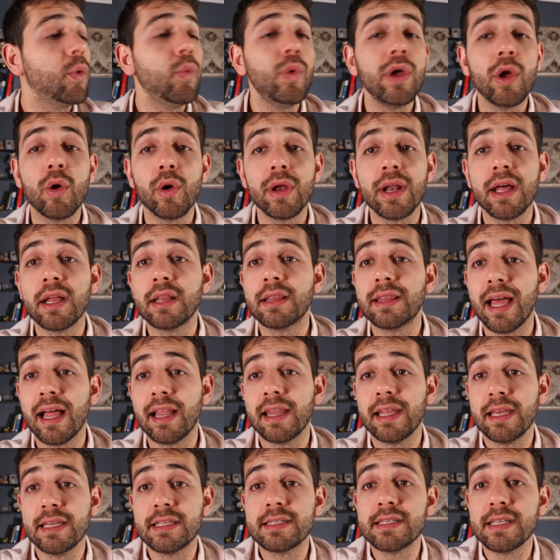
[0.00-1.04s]
we're gonna
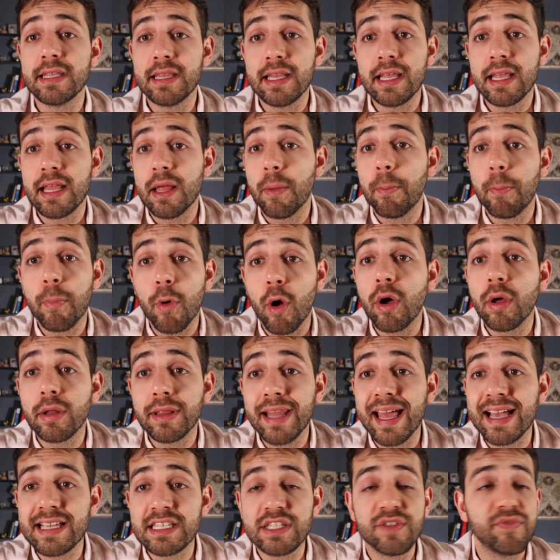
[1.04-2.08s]
tell it in the
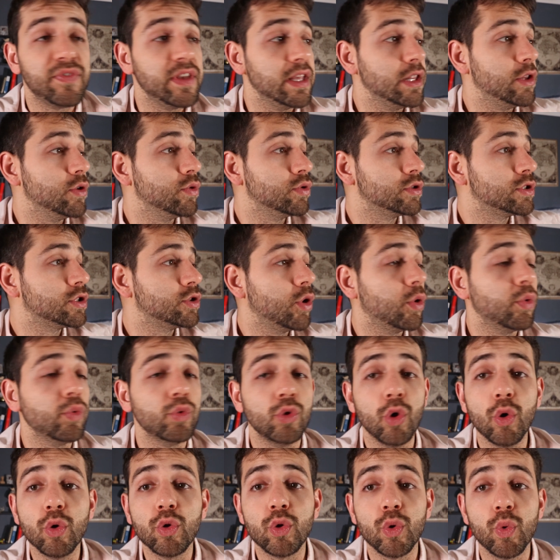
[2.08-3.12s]
next video, so
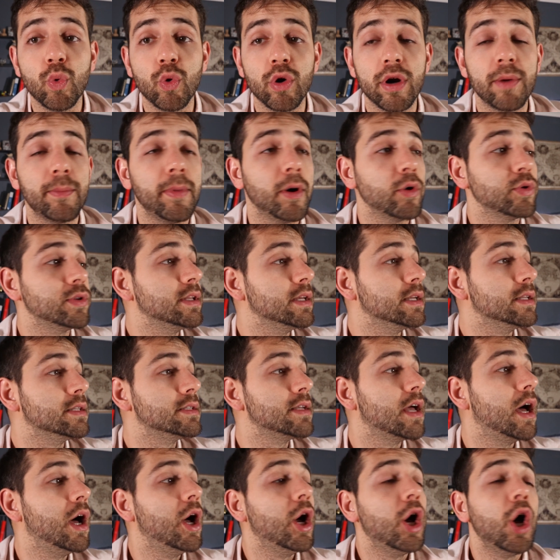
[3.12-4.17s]
don't worry about
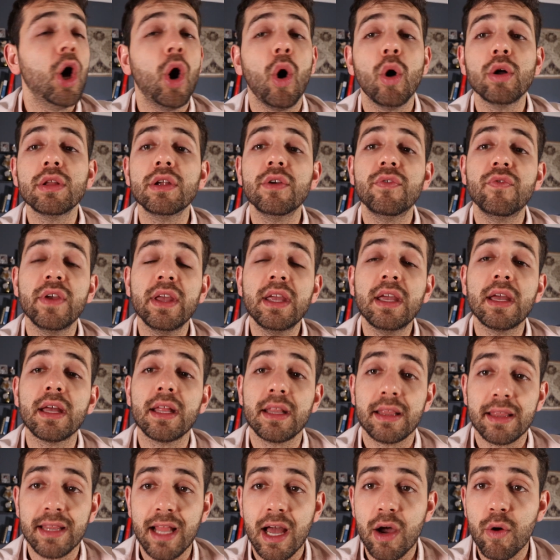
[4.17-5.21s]
it. Other thing,
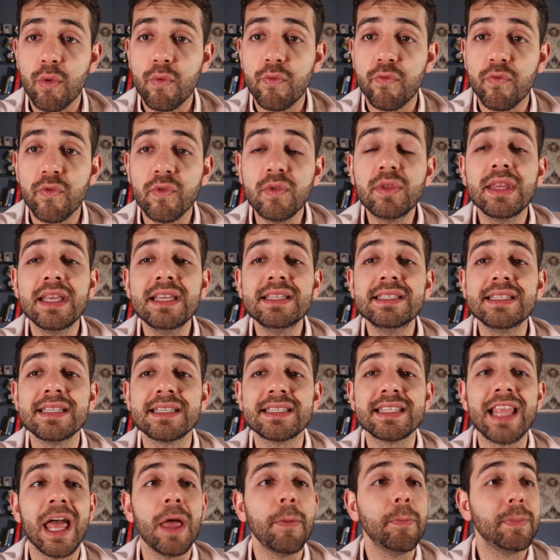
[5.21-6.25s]
now this
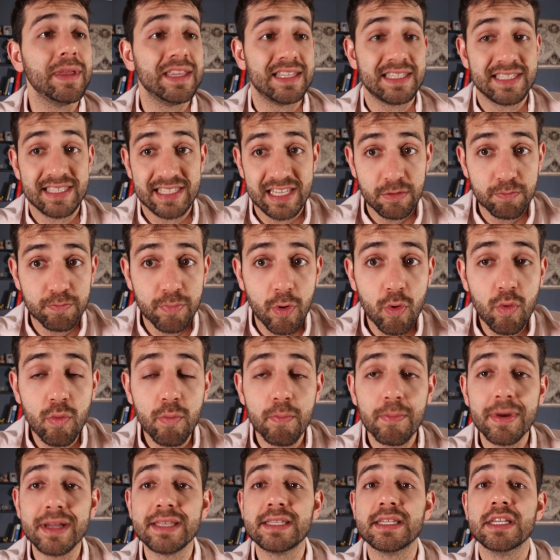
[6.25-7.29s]
step is
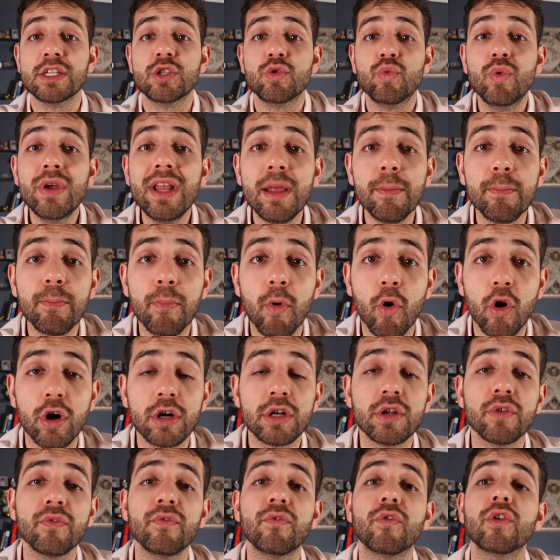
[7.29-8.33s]
simple, but it's really
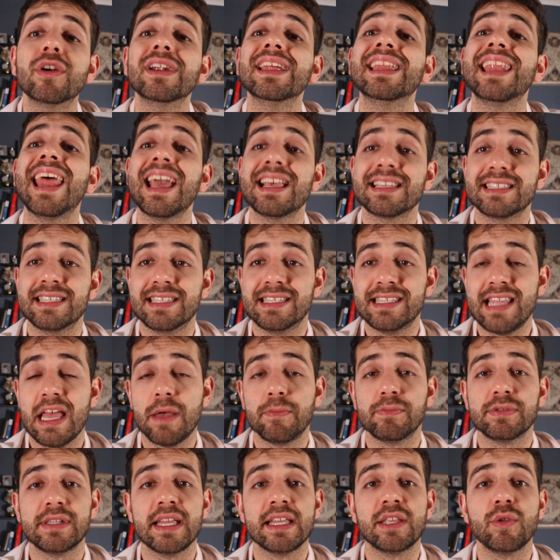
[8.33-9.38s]
important for the next
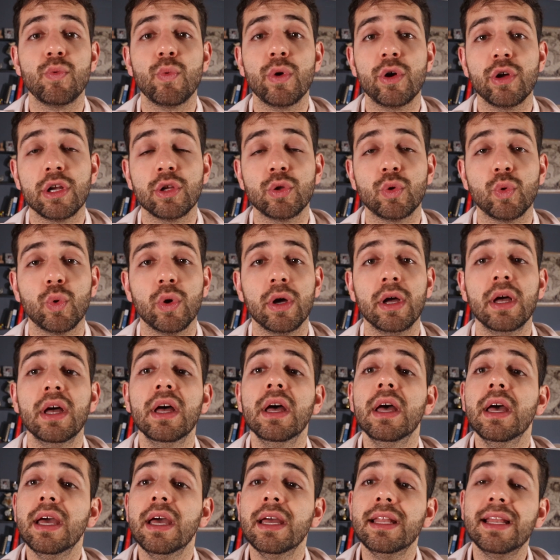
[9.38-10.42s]
steps that we're gonna do.
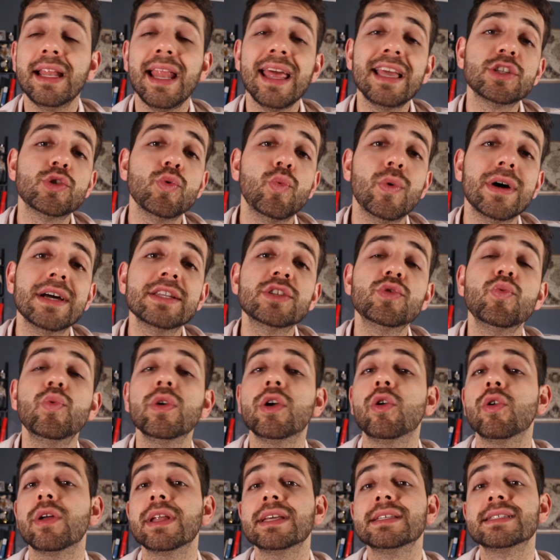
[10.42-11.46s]
In the next ones,
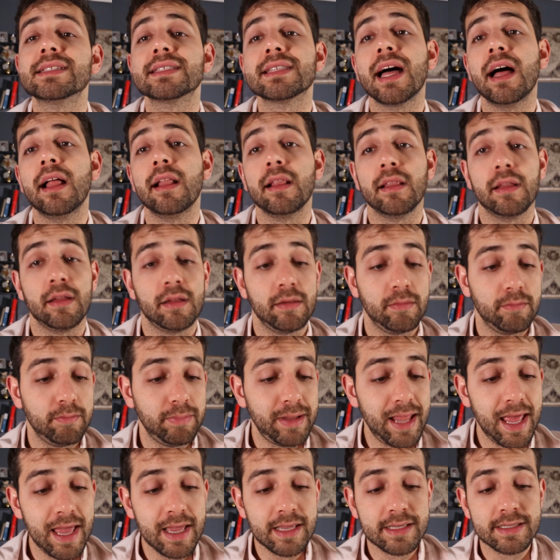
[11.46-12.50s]
we're gonna install
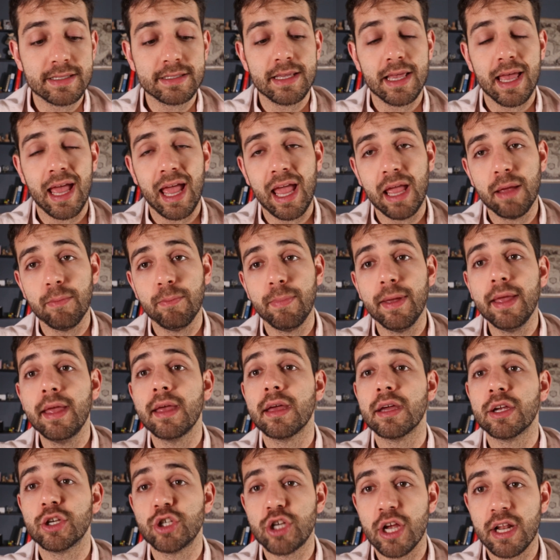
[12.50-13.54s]
Plex, AMP,
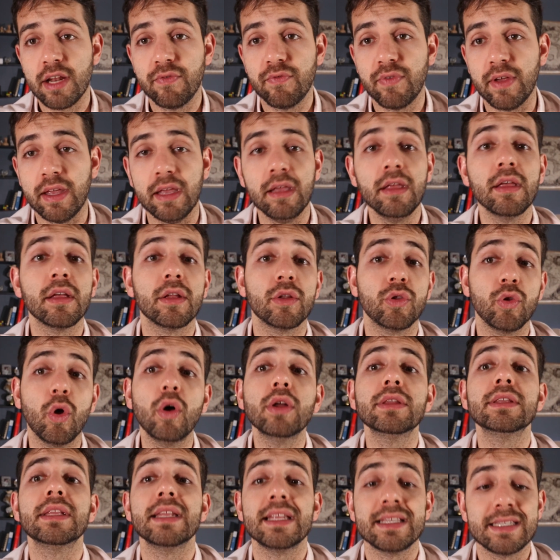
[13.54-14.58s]
Jellyfin,
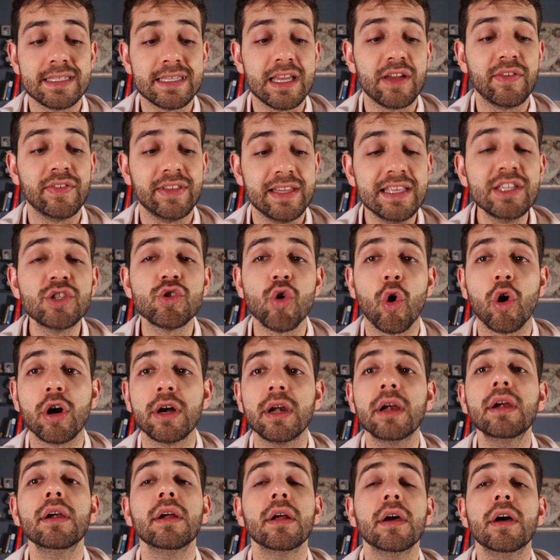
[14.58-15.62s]
not necessarily in this
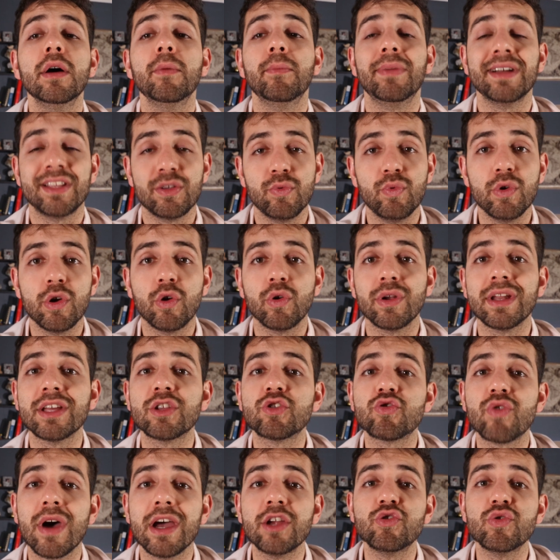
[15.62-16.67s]
order, but we're gonna
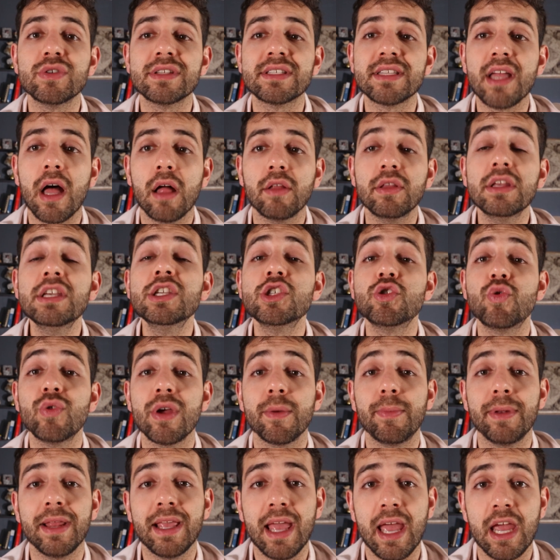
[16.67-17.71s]
try to install these
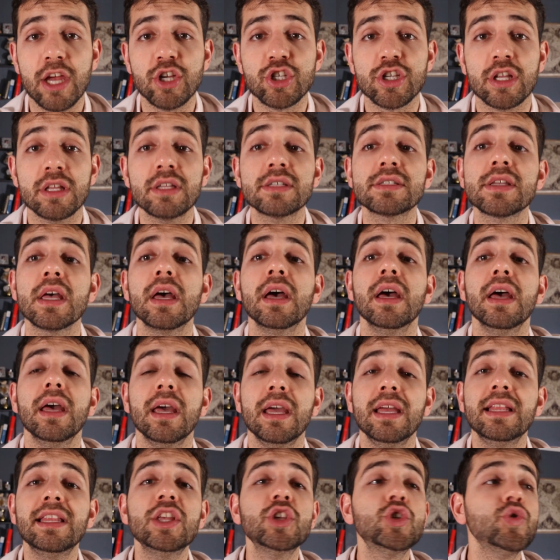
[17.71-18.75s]
three applications.
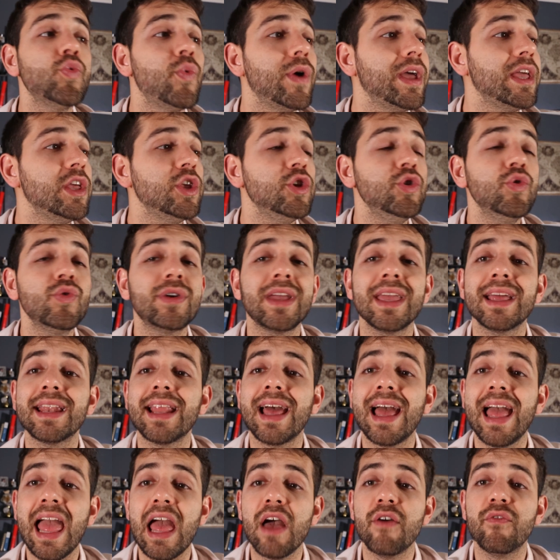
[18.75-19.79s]
In this way, you can
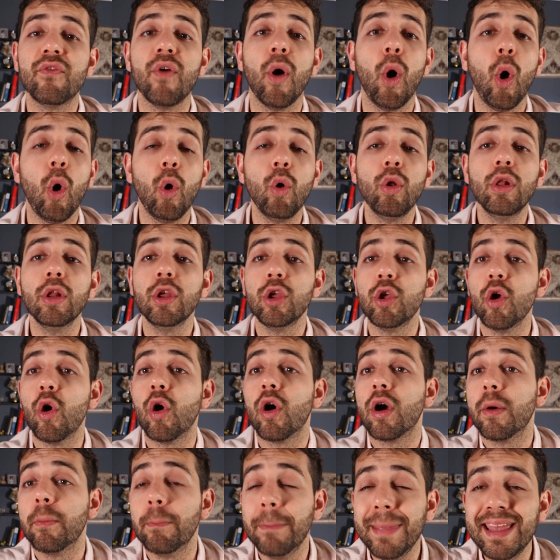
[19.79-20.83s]
have all
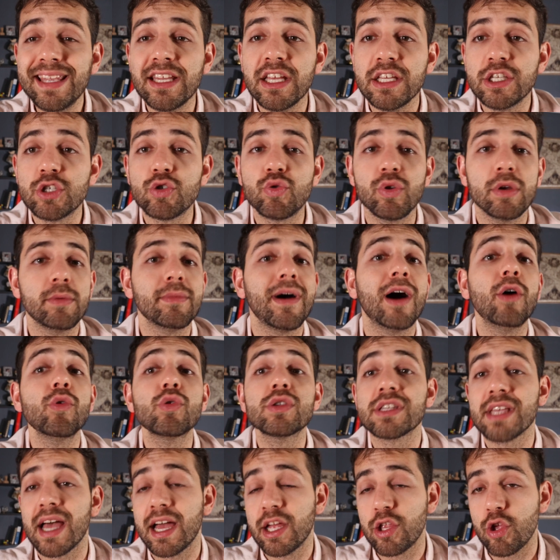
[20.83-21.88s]
your media stream
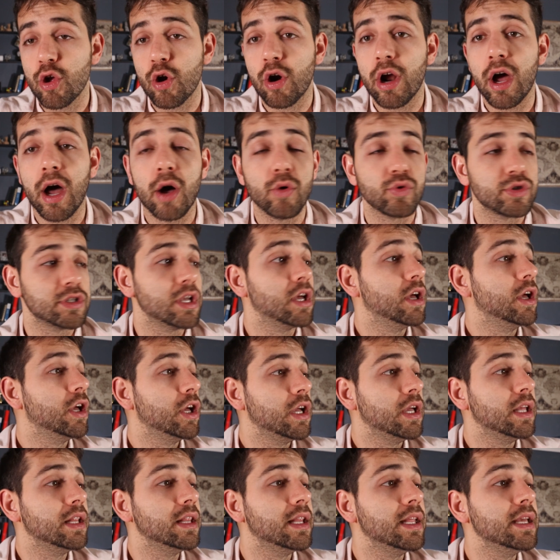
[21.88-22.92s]
outside your house
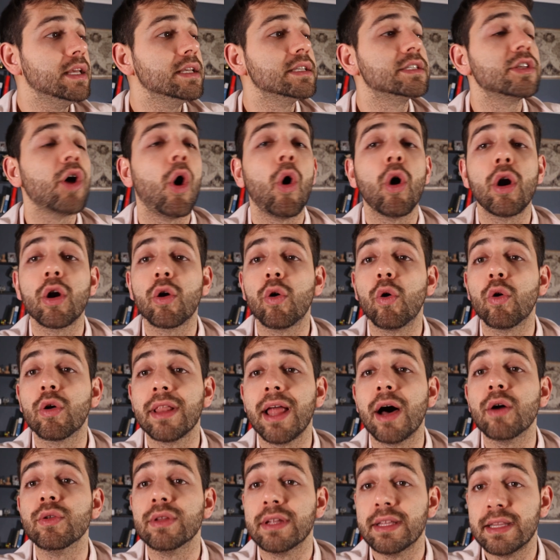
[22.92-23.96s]
in this Oracle
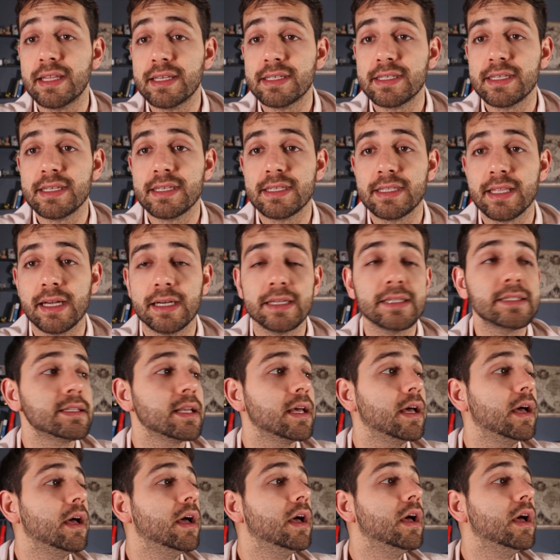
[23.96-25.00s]
Cloud, in this instance.